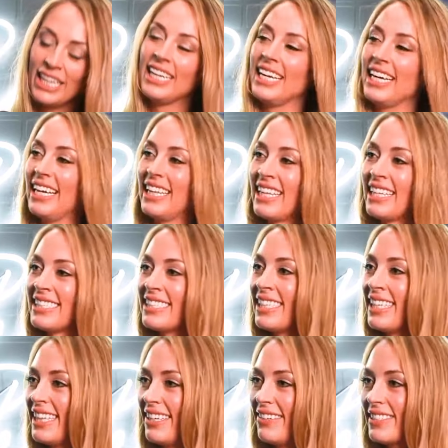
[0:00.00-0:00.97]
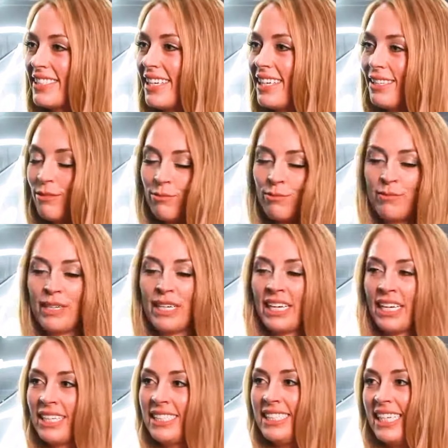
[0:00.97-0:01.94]
yeah, that's that was it.
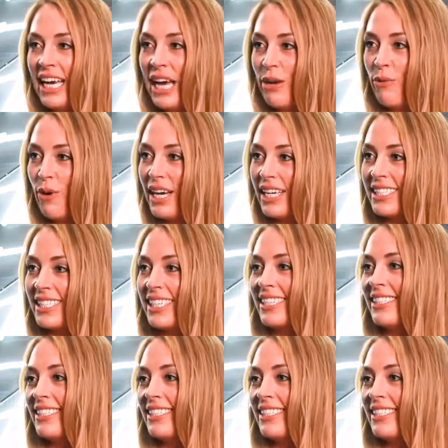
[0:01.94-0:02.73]
My DIY skills.